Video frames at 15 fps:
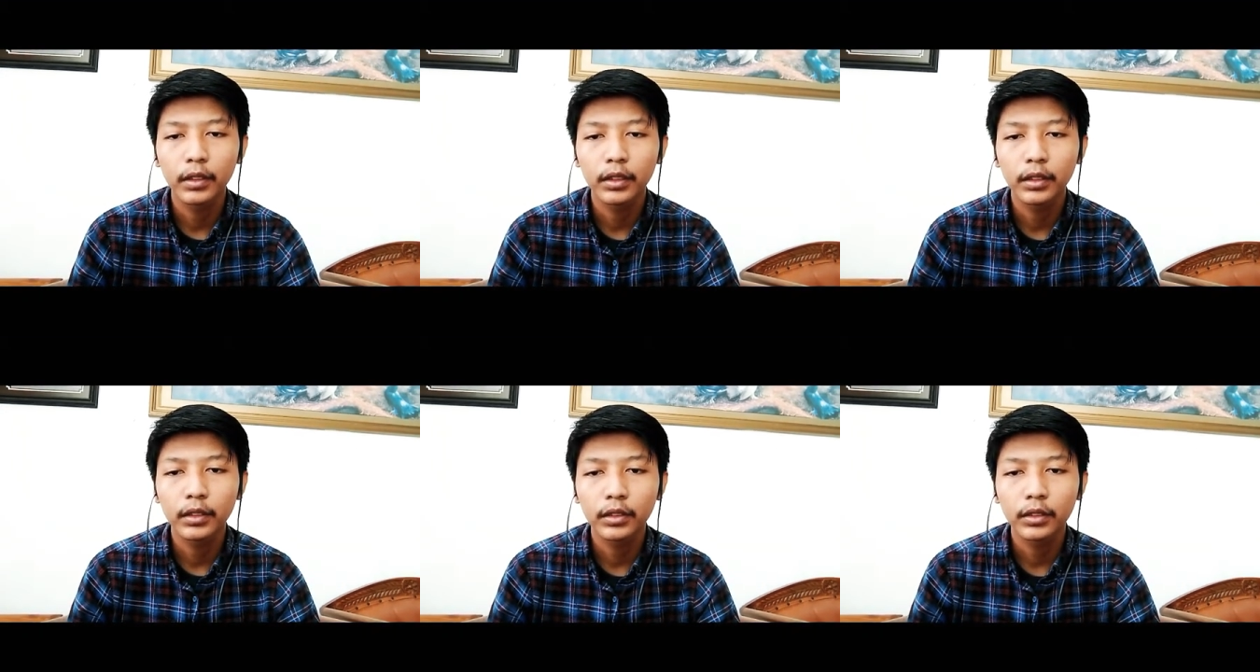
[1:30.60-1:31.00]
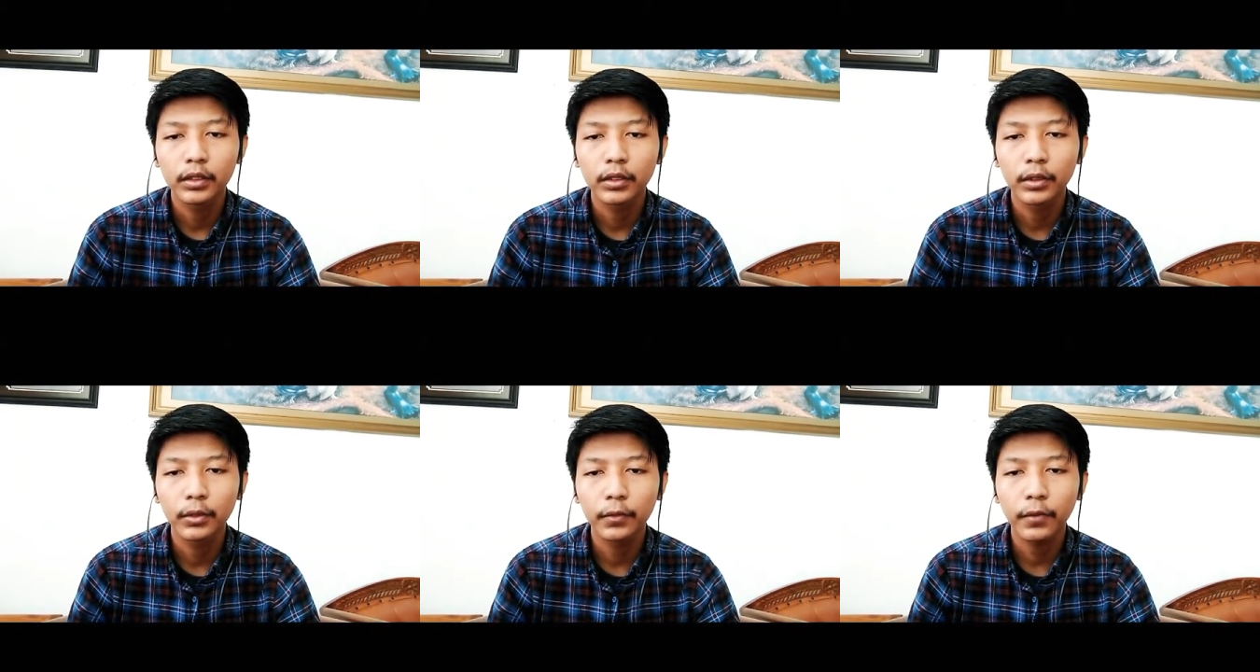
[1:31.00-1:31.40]

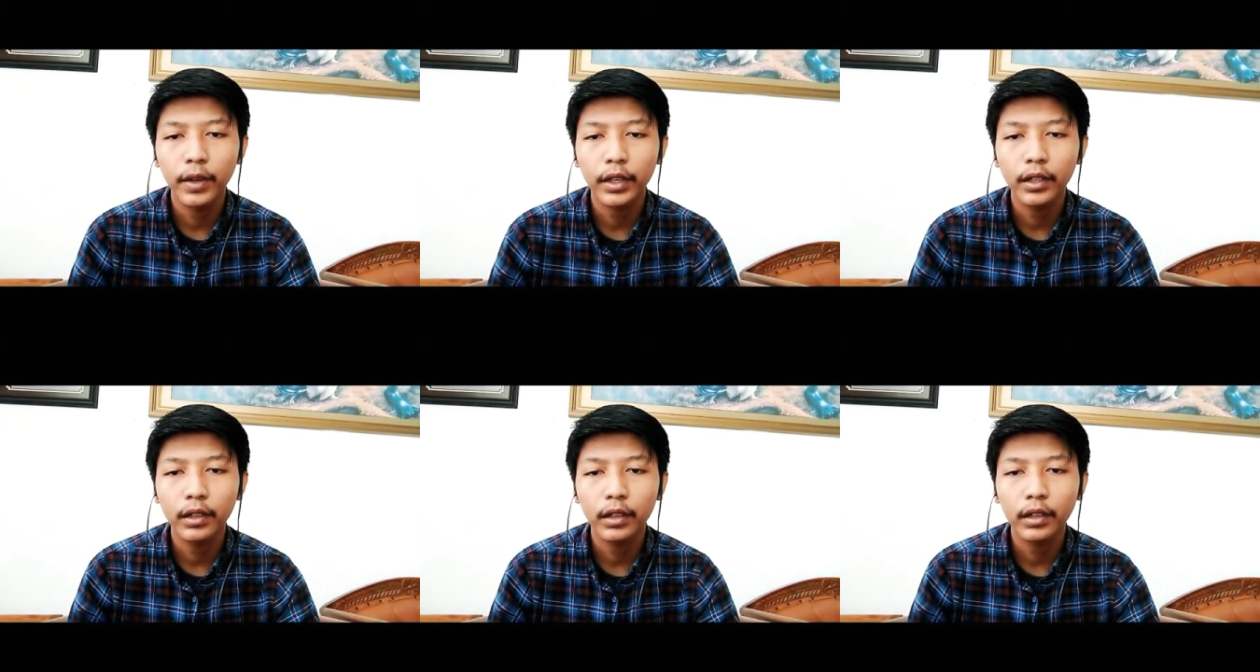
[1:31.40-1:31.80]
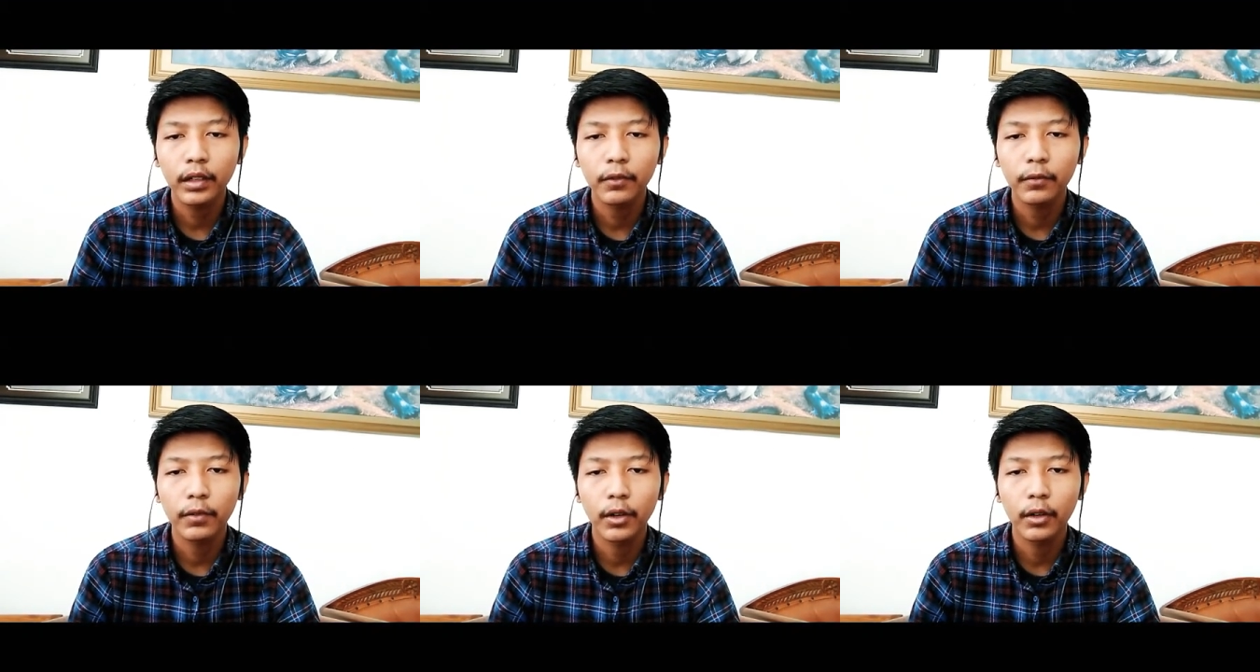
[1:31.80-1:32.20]
surveyor
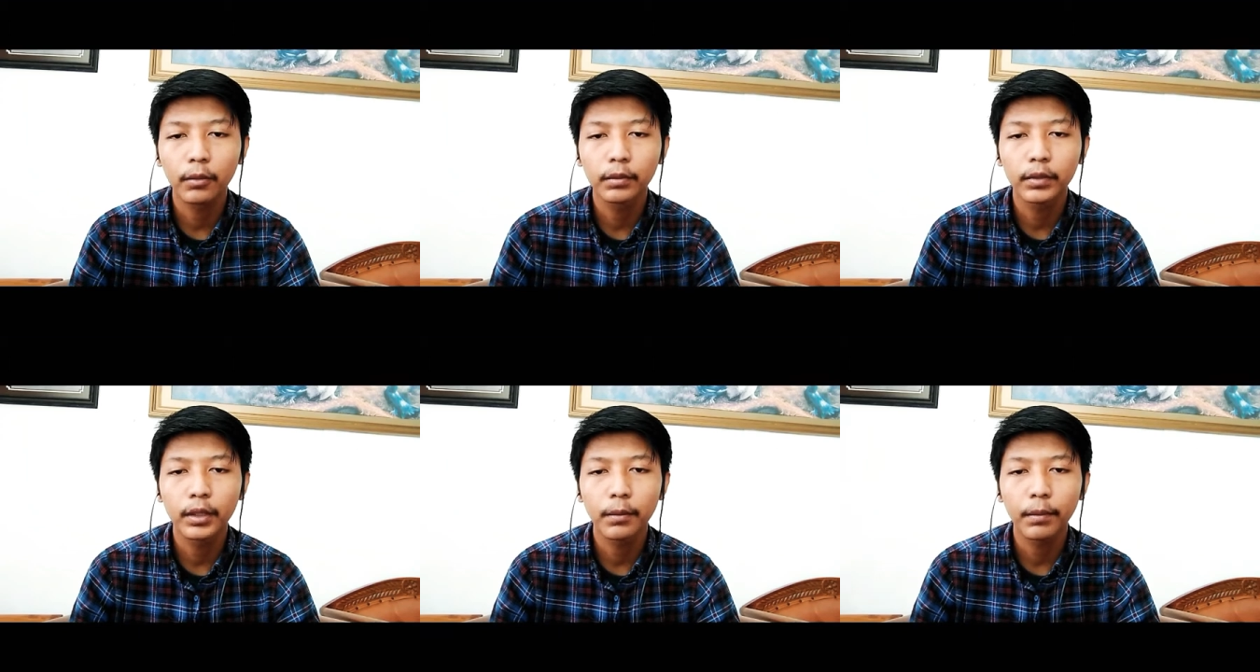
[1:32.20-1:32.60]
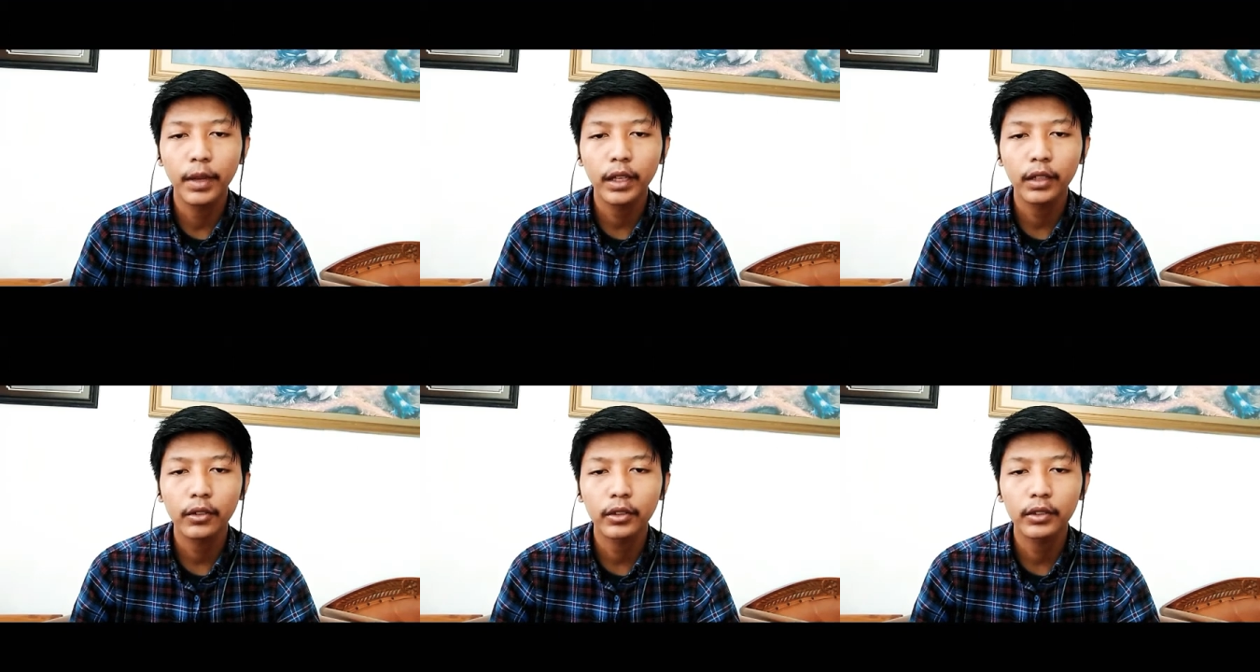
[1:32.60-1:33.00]
from the main
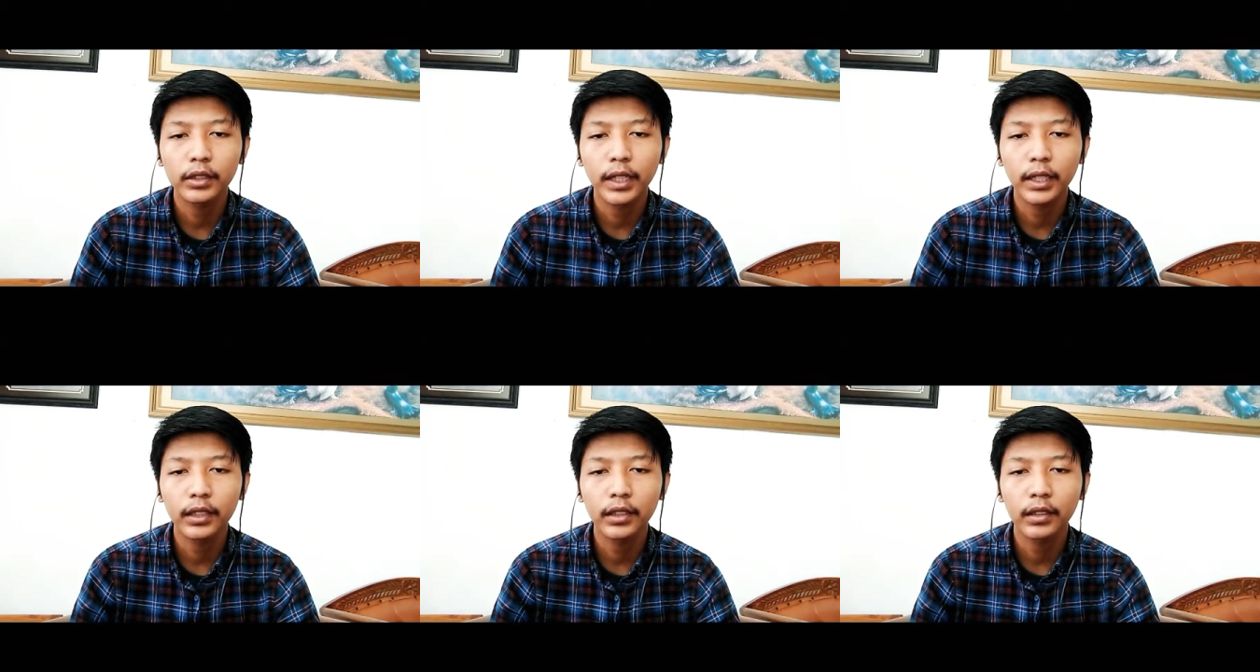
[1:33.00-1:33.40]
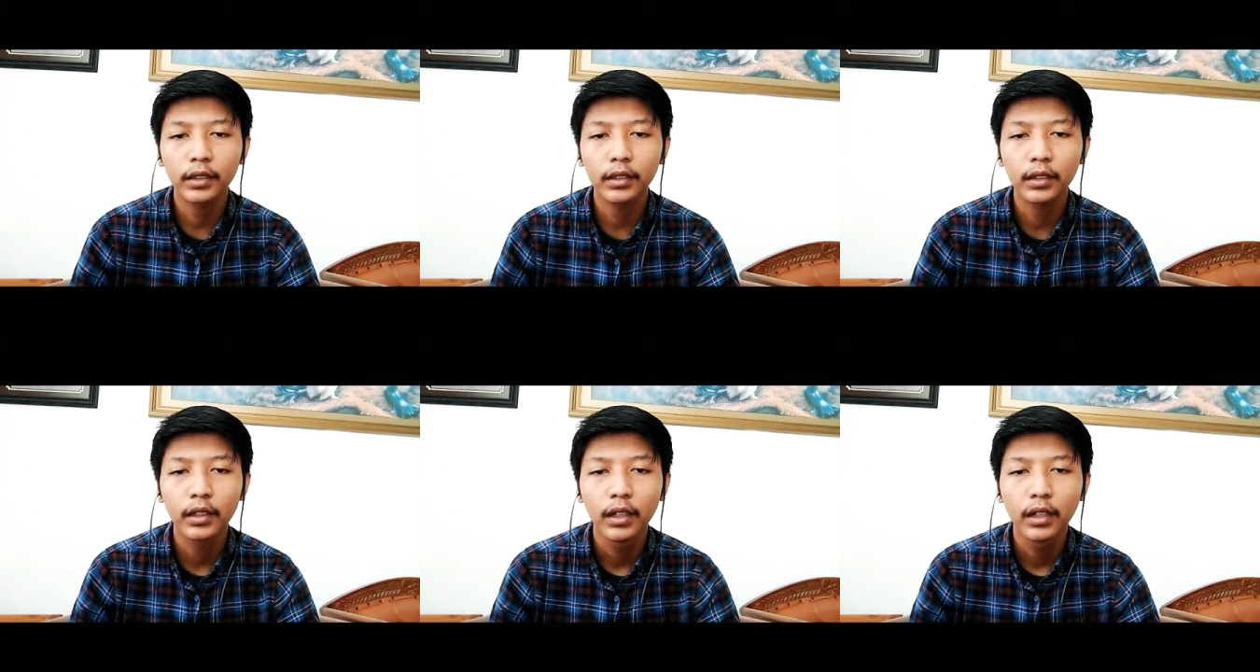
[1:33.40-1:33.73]
contractor